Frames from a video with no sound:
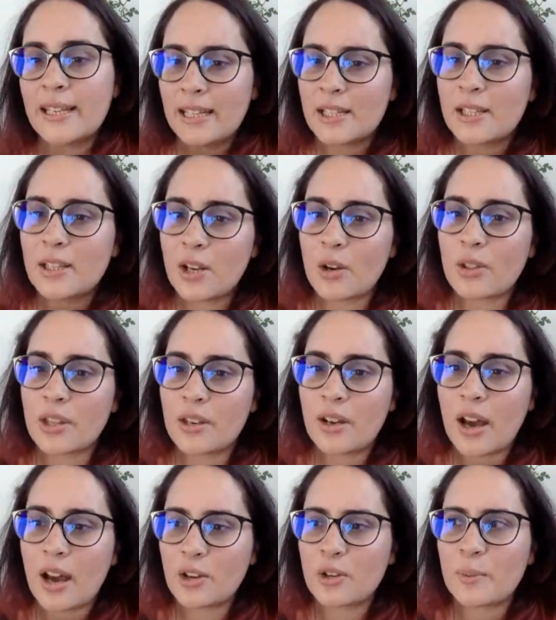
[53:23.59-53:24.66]
needs to know
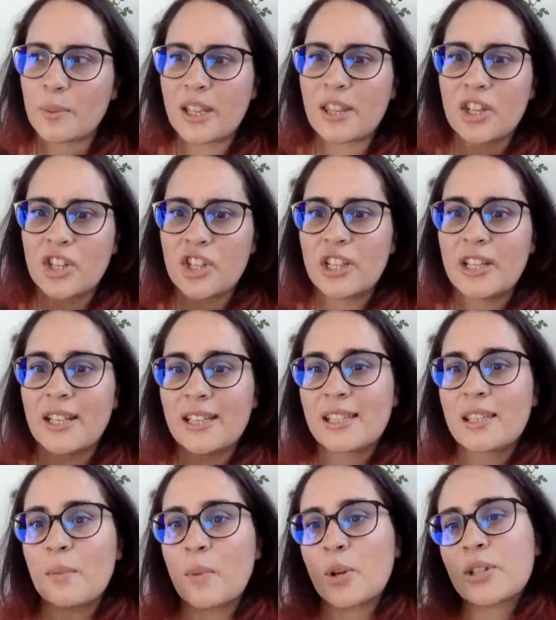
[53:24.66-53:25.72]
that 100% that she
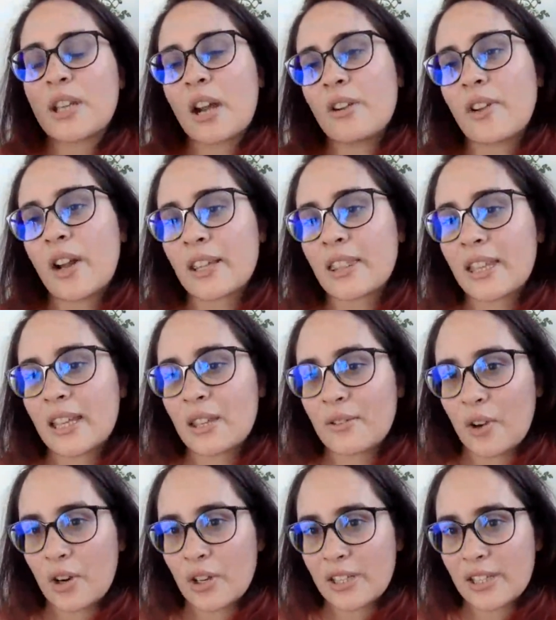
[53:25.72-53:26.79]
is the most terrifying thing
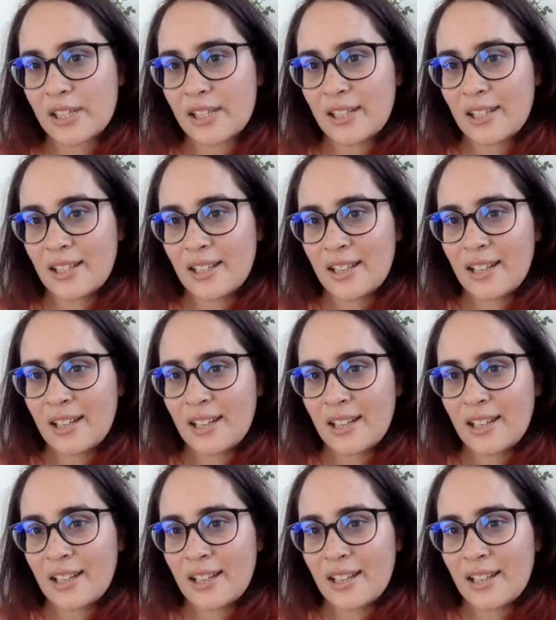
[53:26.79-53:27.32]
in the forest.